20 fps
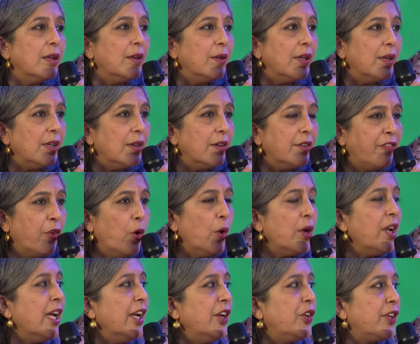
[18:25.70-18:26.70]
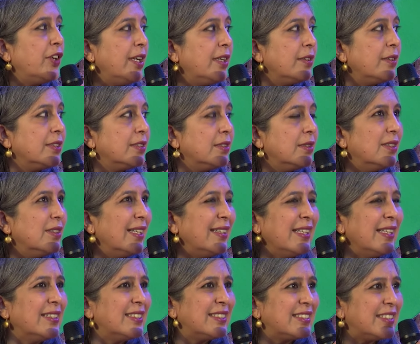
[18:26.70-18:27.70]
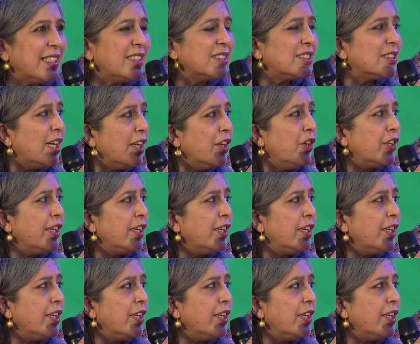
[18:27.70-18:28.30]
400, I think 600